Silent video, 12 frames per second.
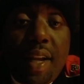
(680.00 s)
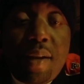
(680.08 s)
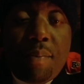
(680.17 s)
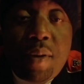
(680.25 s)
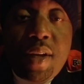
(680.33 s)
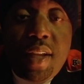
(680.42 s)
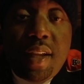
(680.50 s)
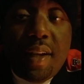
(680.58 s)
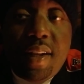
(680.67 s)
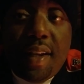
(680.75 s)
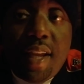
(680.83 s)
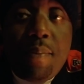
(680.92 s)
Punt it
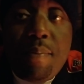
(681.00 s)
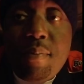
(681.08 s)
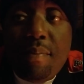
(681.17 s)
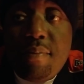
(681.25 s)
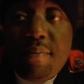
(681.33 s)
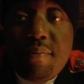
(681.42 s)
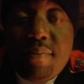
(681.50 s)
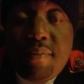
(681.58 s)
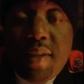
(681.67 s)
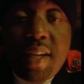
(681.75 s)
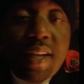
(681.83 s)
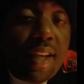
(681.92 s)
deep
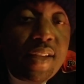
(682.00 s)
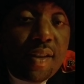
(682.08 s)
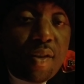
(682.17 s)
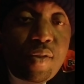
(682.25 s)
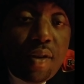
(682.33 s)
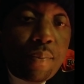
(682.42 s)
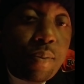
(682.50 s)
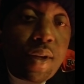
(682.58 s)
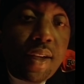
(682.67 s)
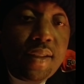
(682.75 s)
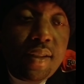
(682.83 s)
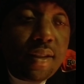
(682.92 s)
in the end zone or punt
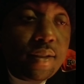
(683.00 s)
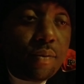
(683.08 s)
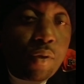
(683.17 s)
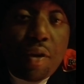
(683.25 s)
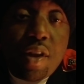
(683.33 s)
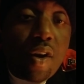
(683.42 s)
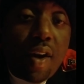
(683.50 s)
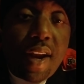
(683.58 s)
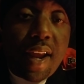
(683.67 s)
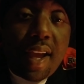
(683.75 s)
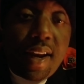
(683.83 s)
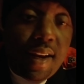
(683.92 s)
it to the 3-yard
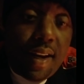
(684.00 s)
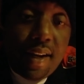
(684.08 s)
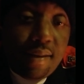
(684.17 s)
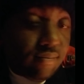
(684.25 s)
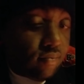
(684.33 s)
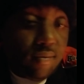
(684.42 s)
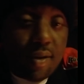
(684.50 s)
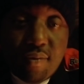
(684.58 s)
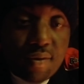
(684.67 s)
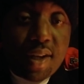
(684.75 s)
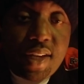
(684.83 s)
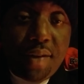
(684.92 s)
line and
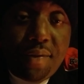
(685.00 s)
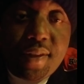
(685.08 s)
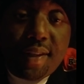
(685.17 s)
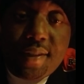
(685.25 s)
run defense.